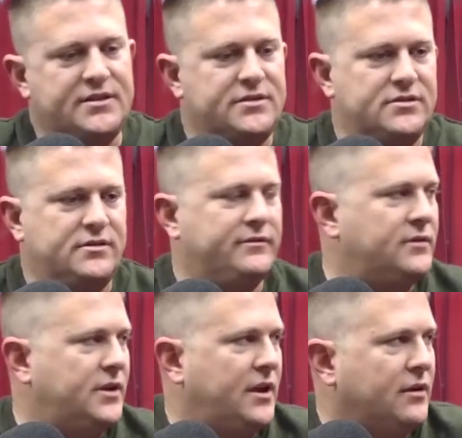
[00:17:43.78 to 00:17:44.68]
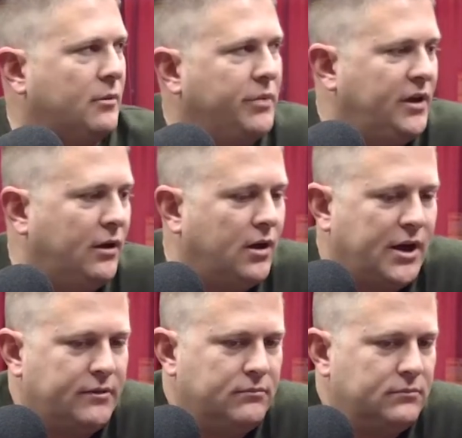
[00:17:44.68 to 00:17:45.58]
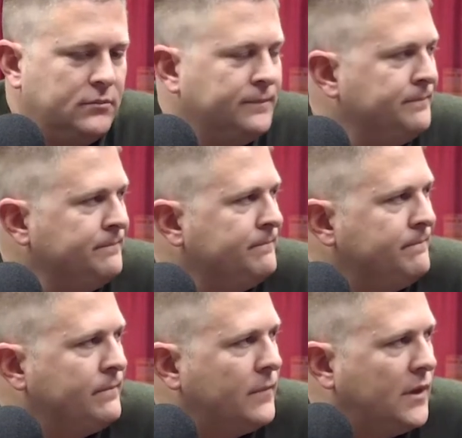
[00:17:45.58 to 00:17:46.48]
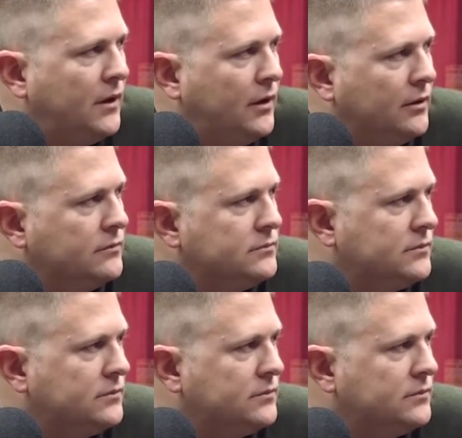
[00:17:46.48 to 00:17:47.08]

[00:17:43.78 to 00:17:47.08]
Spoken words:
test is the end all be all. You know.